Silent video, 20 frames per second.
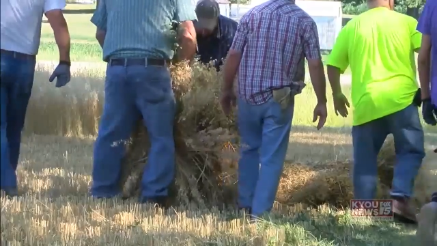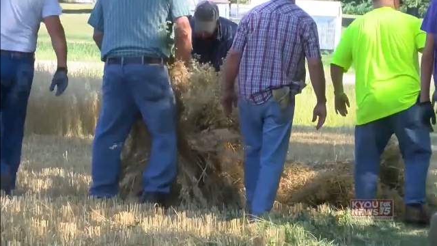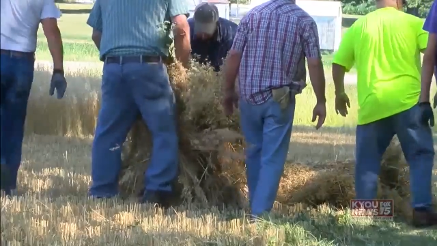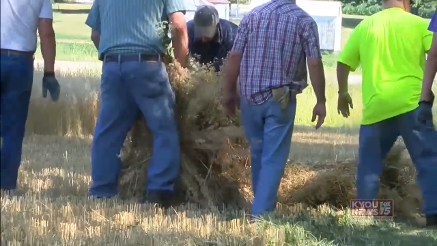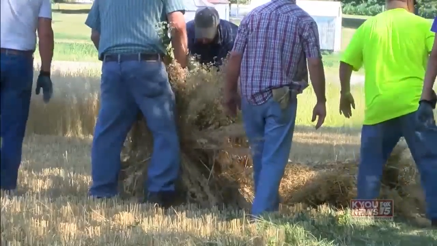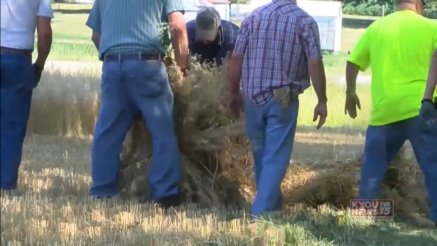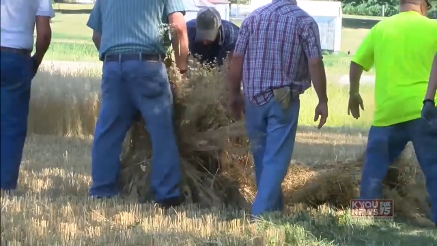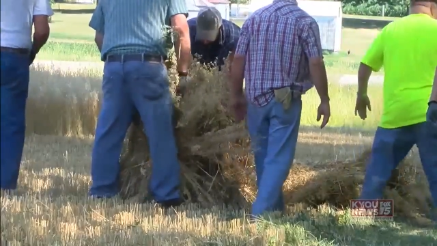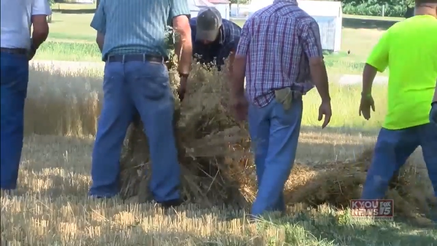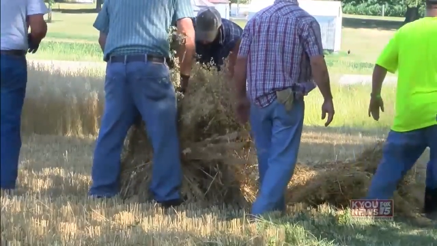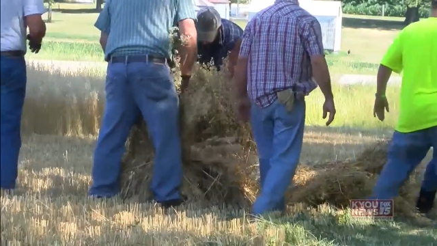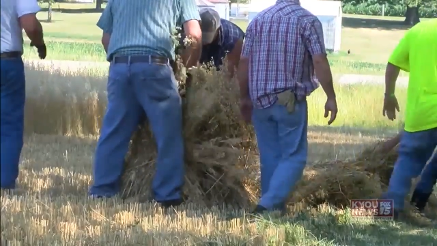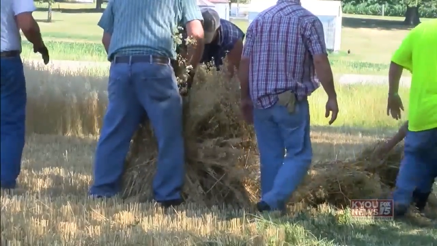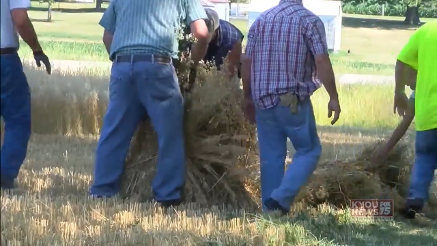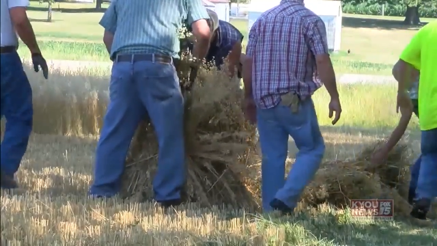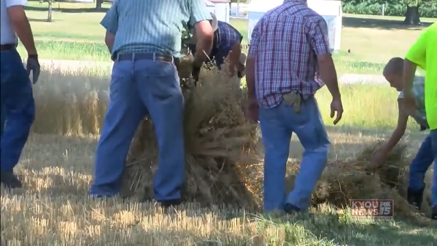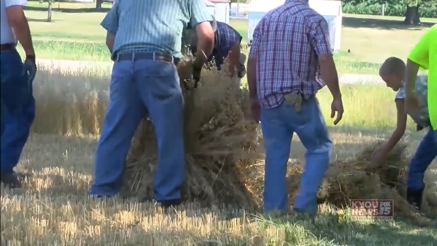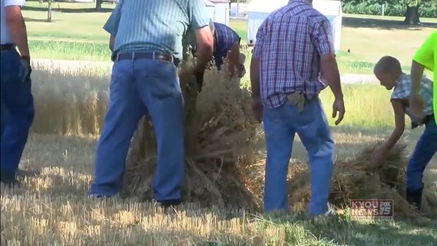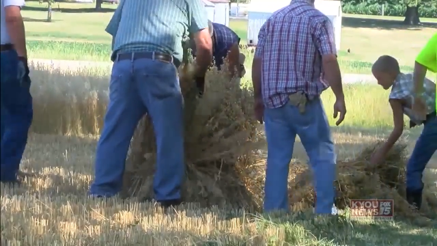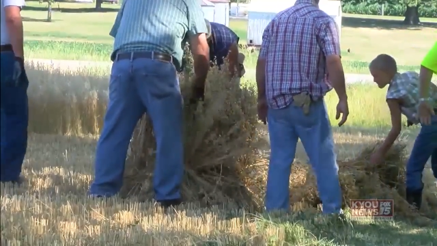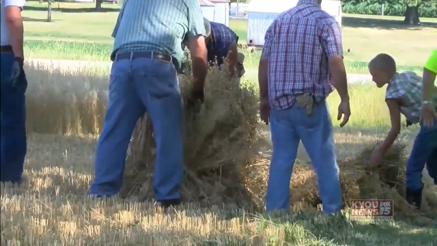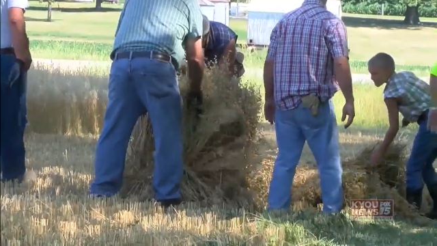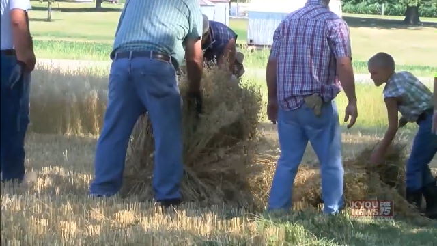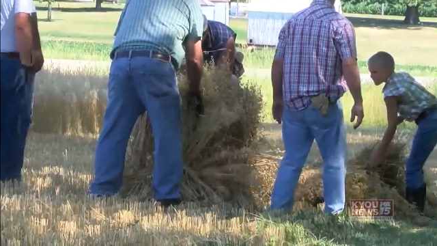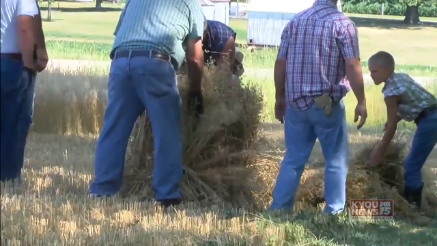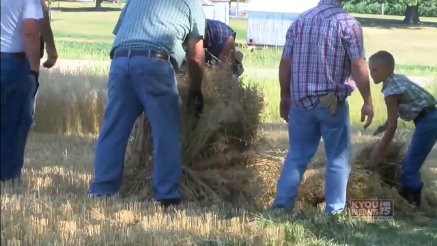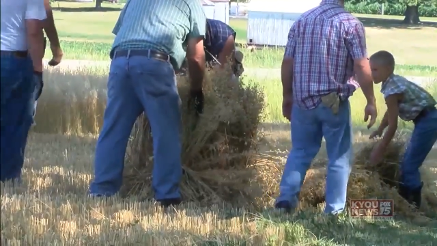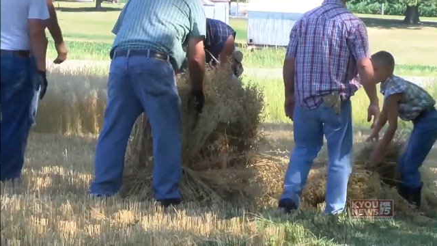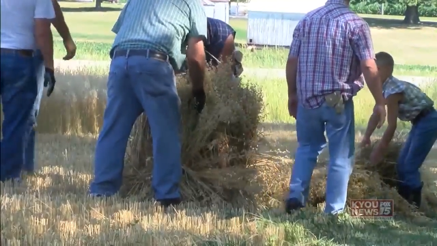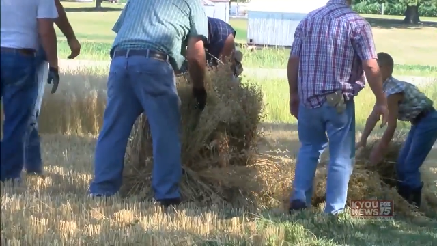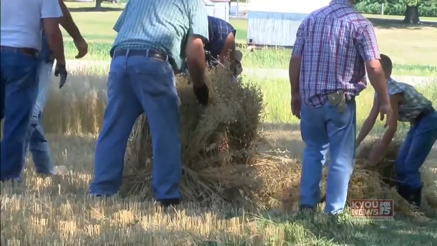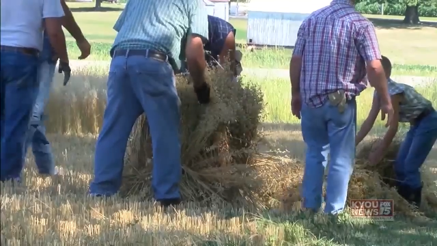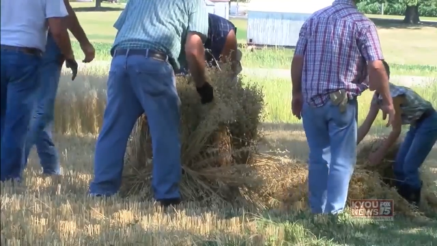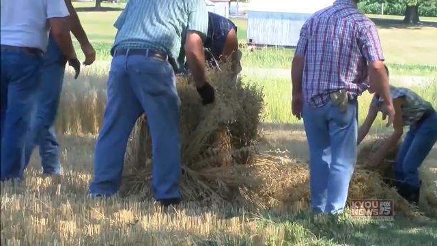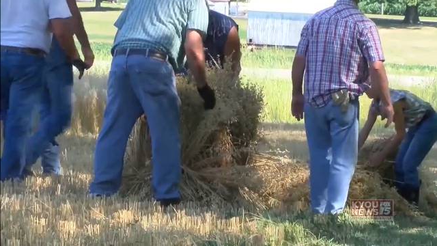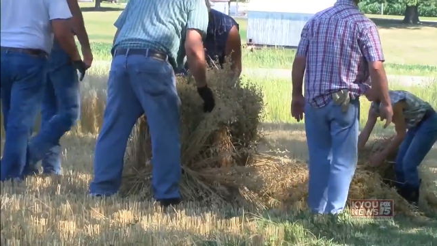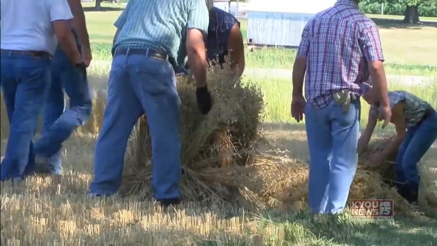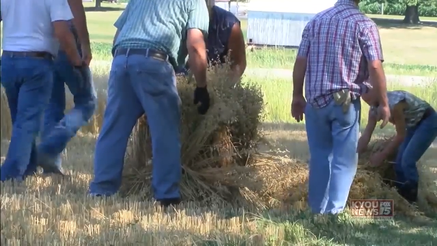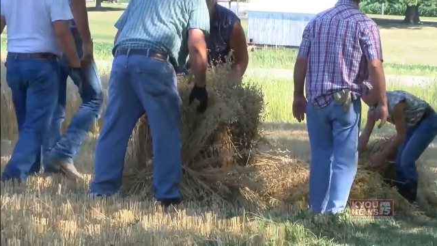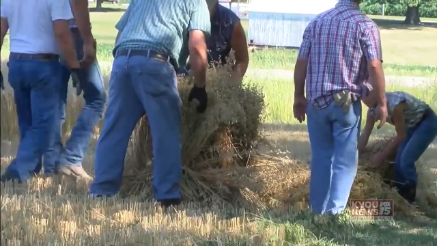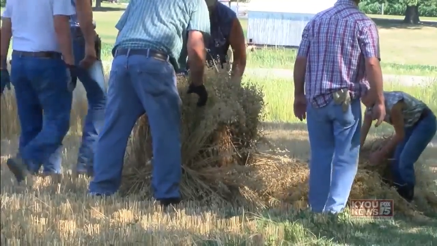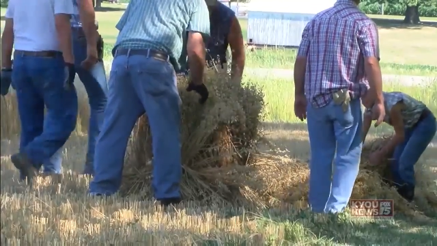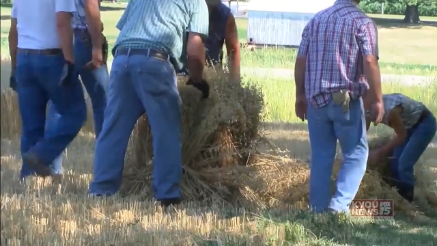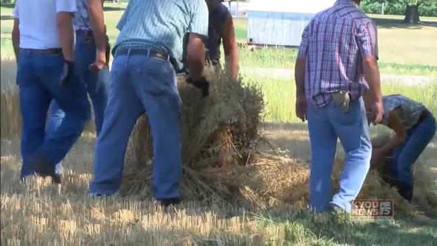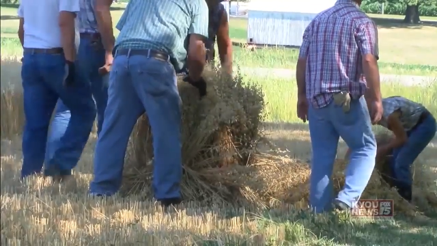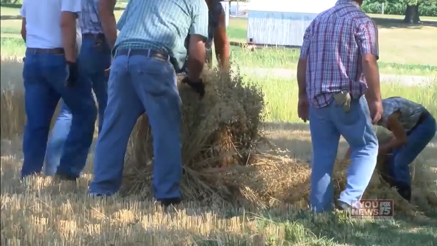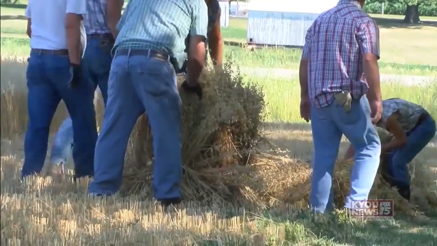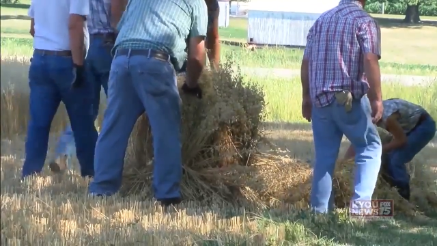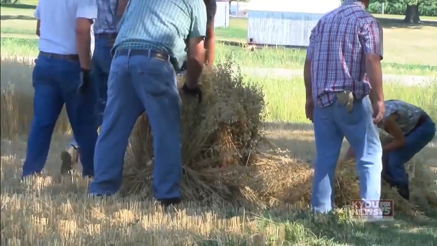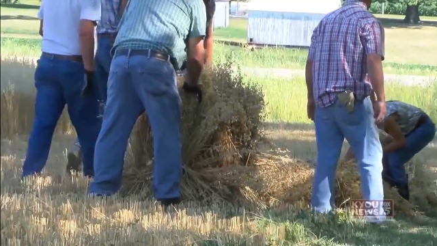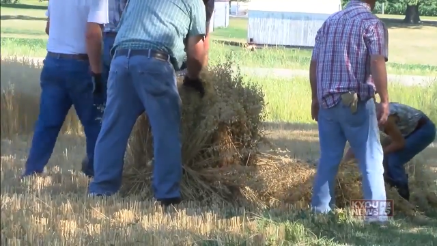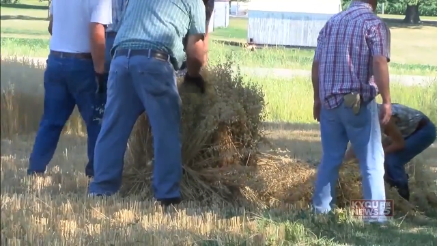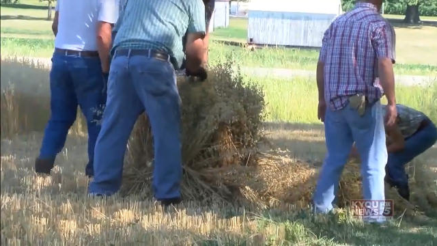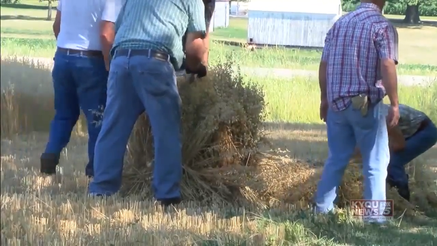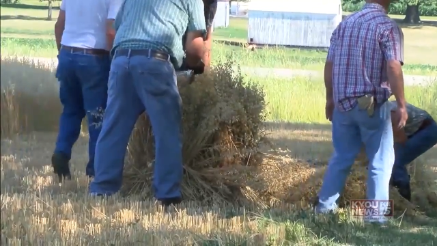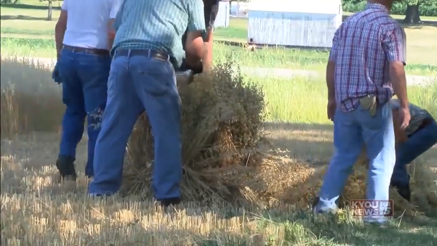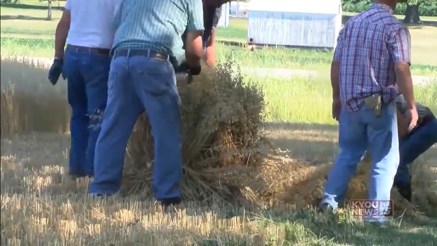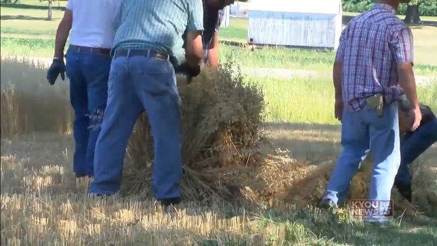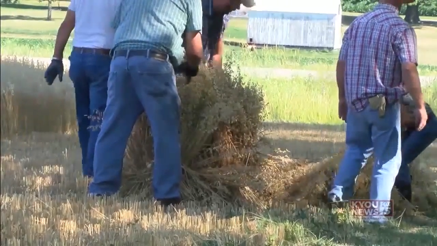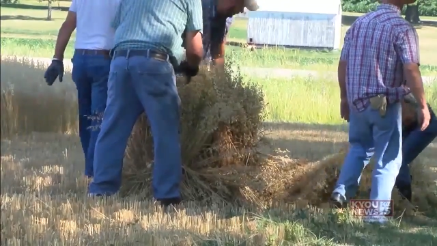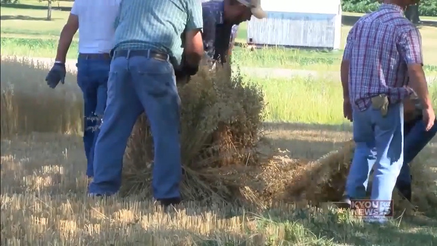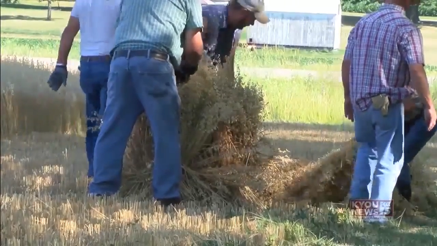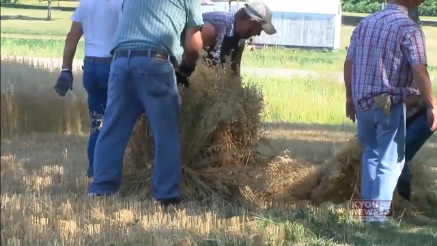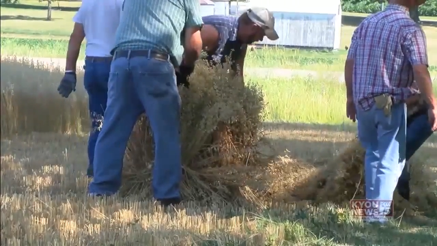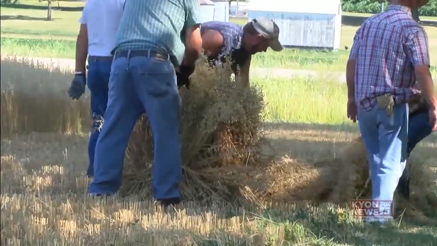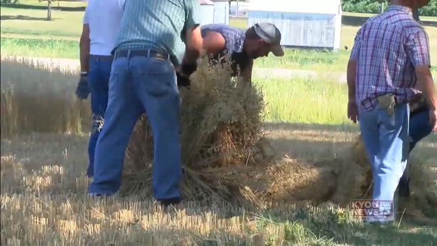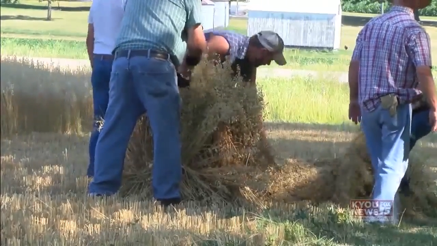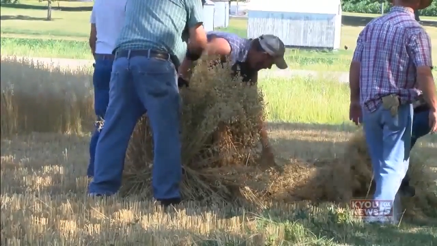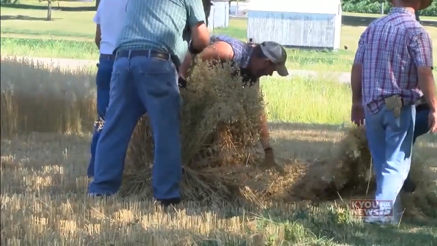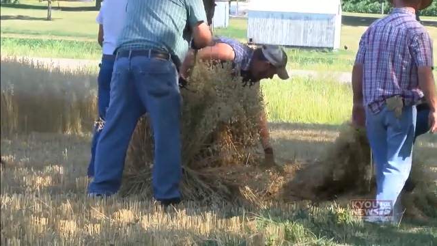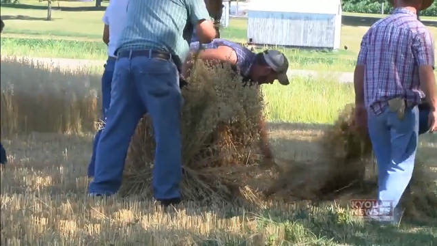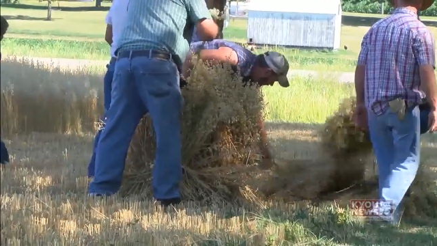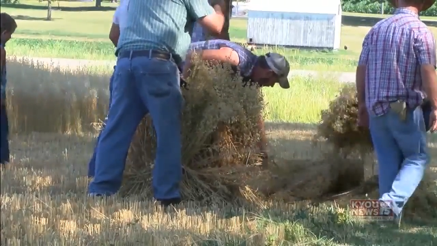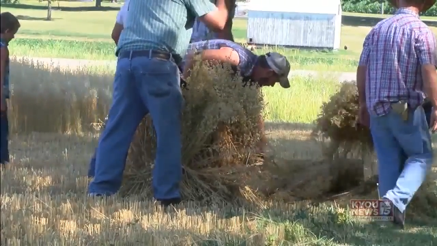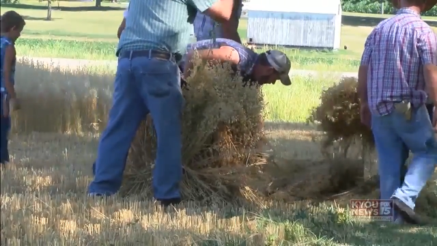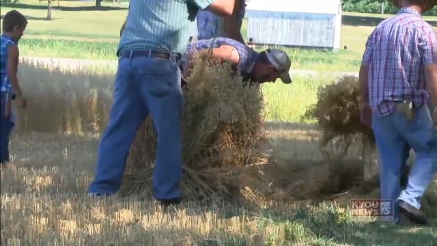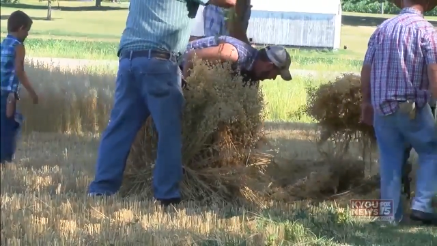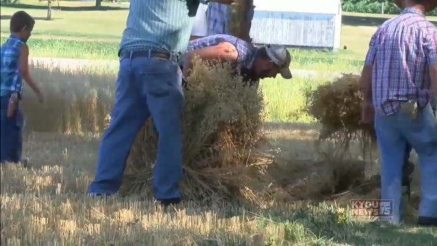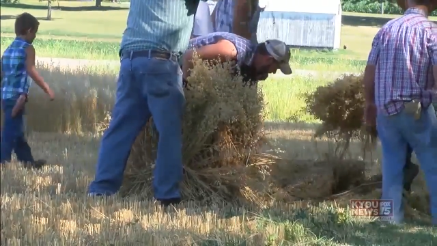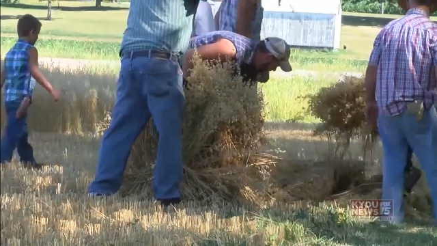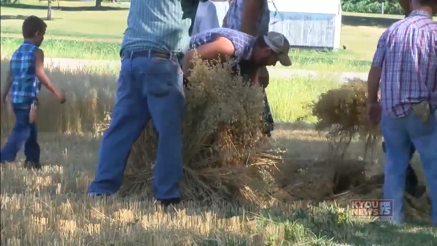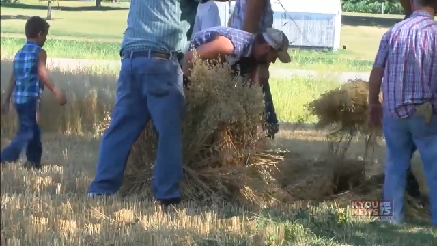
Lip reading: No face is visible, so there are no lips to read.